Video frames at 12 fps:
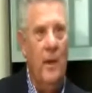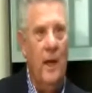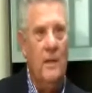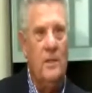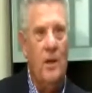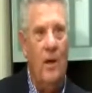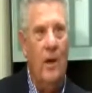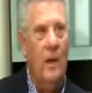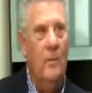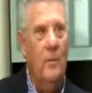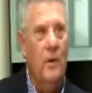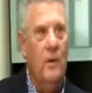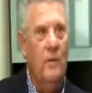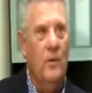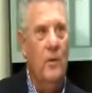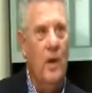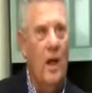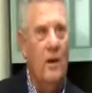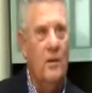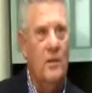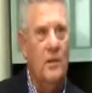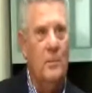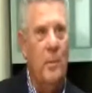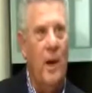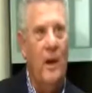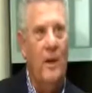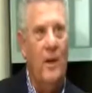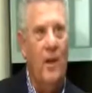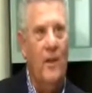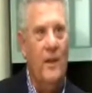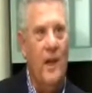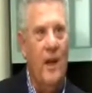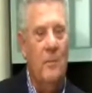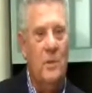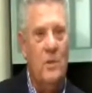and I saw him with a few dollars in his pocket all the time.